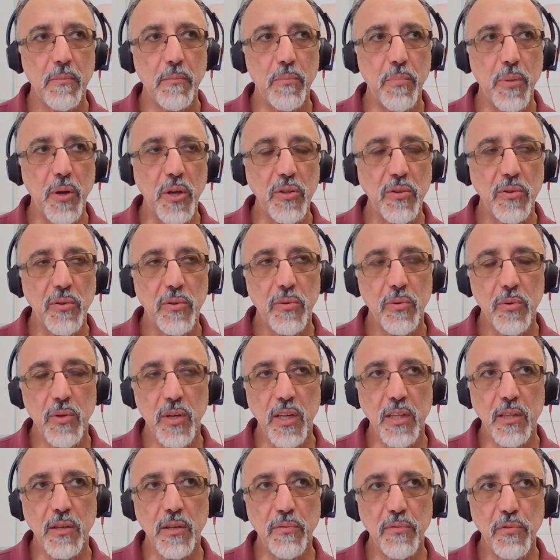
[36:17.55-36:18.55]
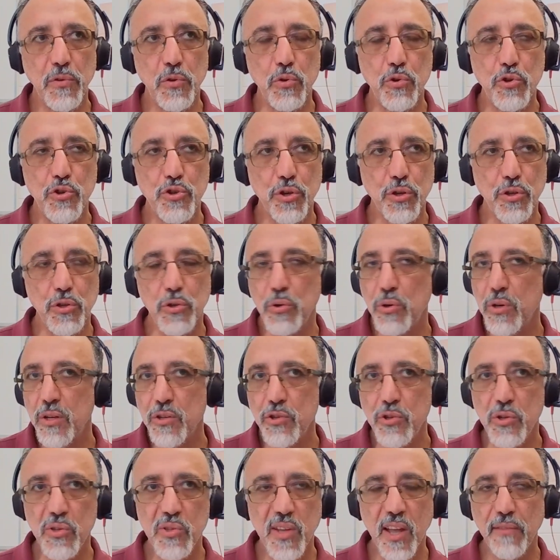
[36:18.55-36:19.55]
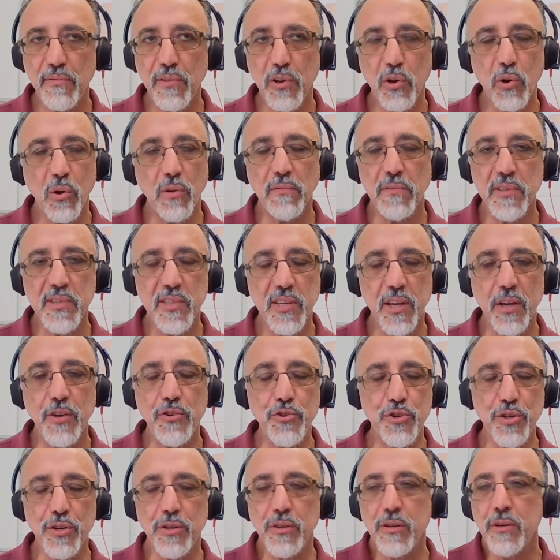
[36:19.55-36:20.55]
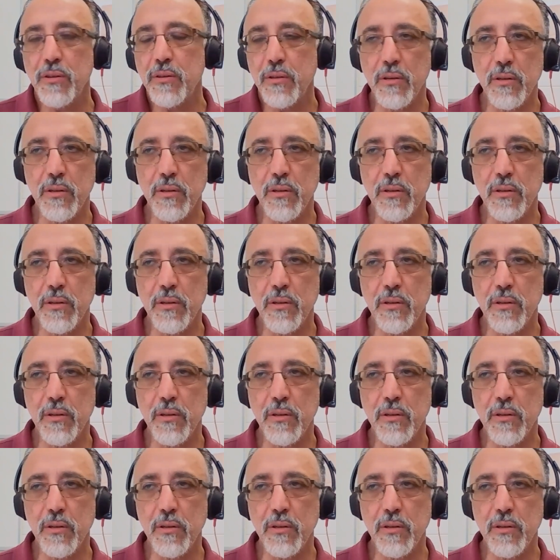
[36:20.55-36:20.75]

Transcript: but in the future, you can just have a conversation.